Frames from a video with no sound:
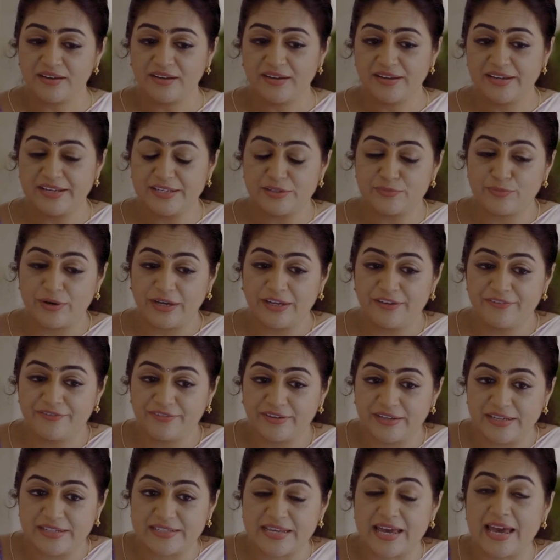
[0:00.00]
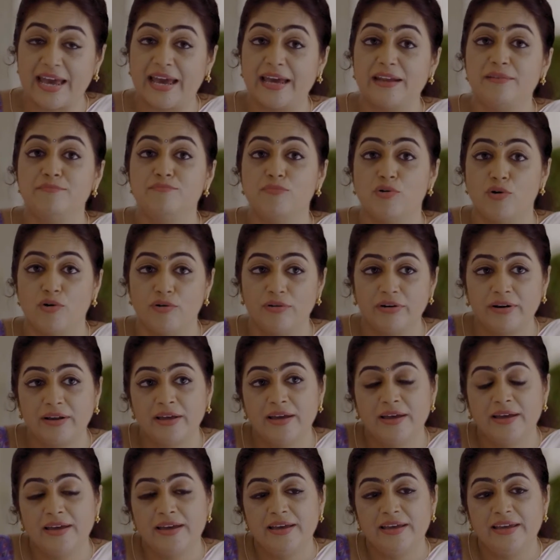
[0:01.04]
his wife is Anne More.
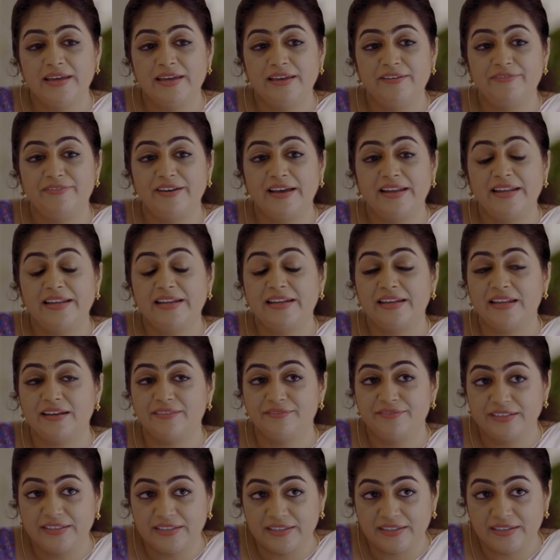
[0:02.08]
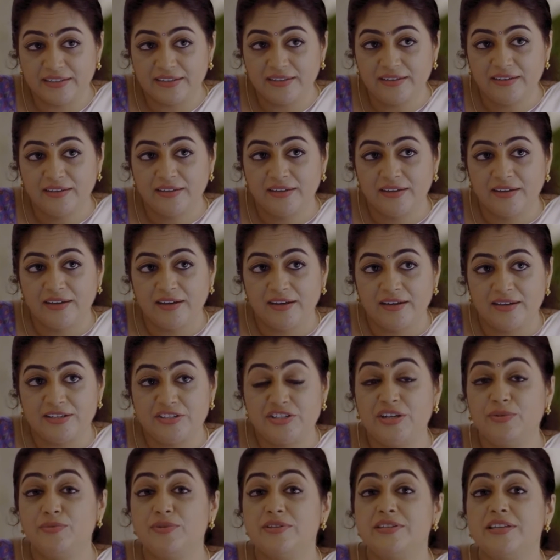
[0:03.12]
He fell in love with her.
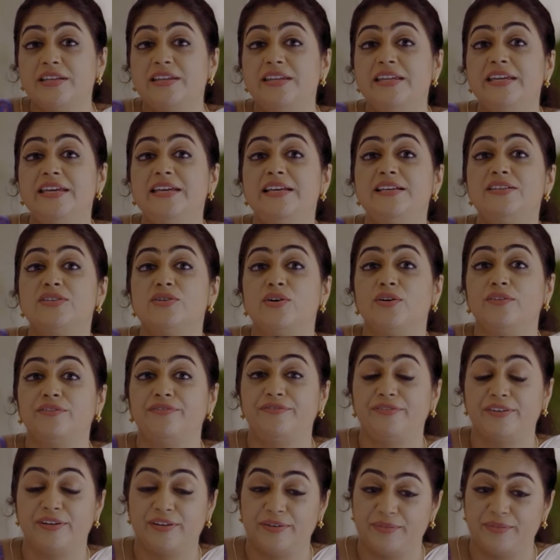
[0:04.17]
She was the niece of